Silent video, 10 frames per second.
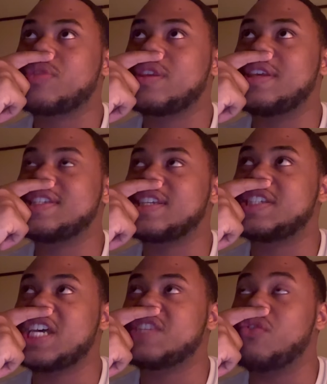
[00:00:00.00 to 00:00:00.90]
get
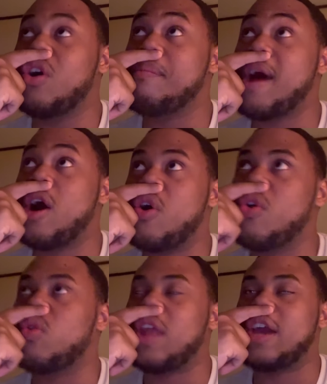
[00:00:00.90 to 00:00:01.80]
successful on my
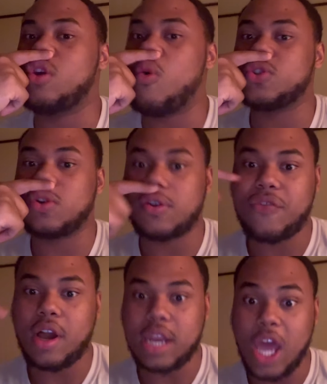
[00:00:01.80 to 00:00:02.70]
own. Like, no one's gonna
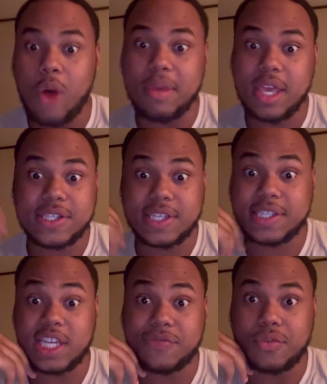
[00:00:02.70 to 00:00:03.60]
fucking help me get
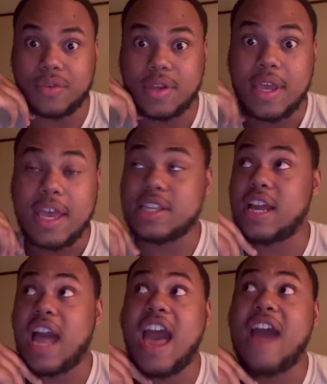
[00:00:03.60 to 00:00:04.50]
successful. It's
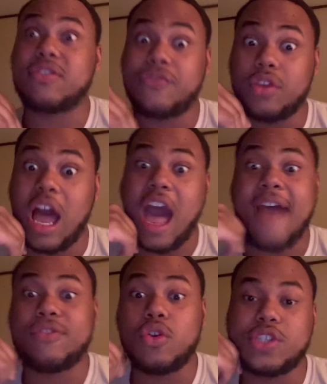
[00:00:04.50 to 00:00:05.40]
like I have
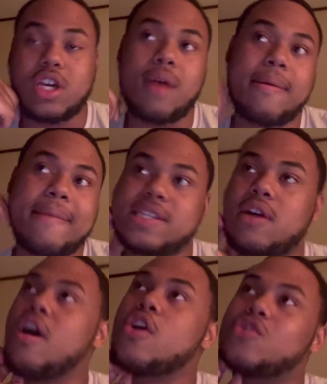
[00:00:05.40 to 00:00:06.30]
to do this shit all by
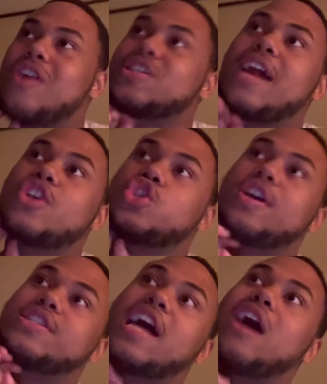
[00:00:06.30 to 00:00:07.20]
myself. So I was kind of
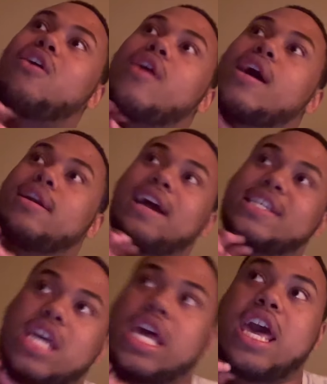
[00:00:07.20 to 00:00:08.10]
stressed out, and I
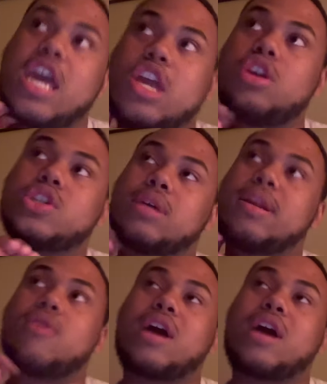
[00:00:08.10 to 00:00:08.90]
said, hey, you know, something that would